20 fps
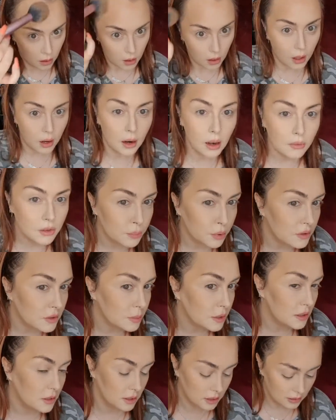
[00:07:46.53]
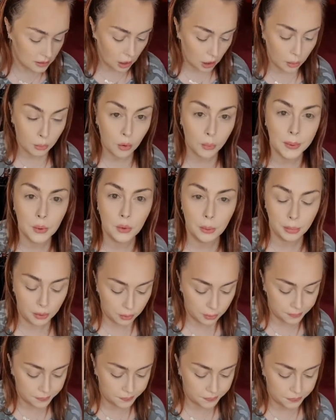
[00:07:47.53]
And I love this bronzer because it is a lot more
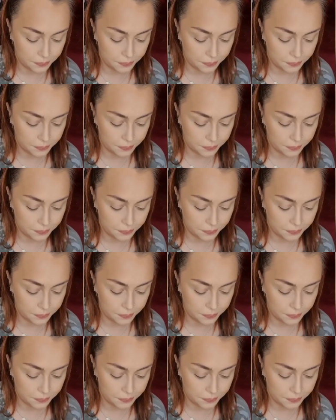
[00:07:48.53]
buildable.